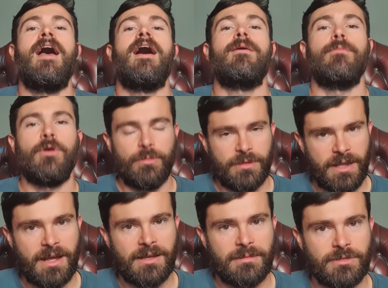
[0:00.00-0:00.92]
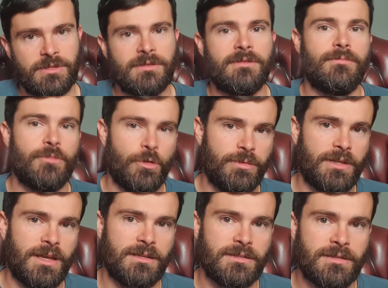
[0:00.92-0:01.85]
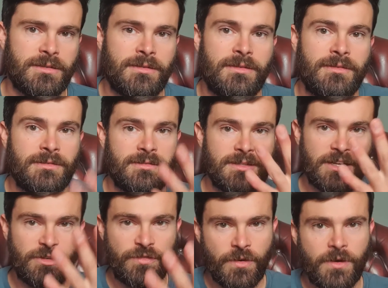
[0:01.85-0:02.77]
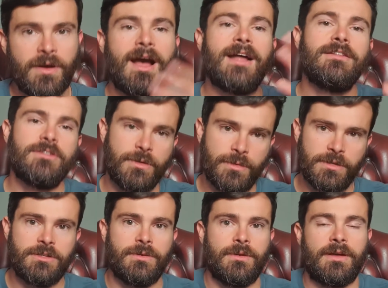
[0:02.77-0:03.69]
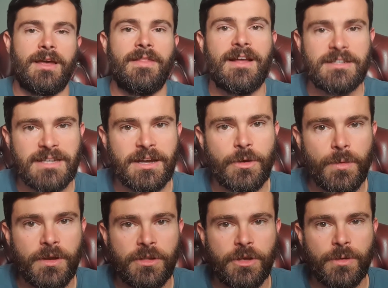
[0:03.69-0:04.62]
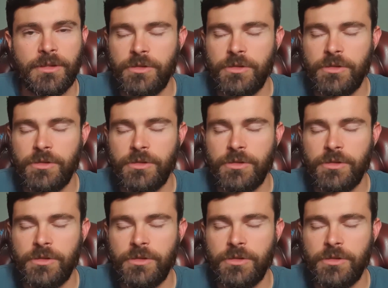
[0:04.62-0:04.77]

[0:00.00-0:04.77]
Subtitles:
Multiple times, multiple days. Stage 4, and so on and so on. Okay, and that's how you want to do it.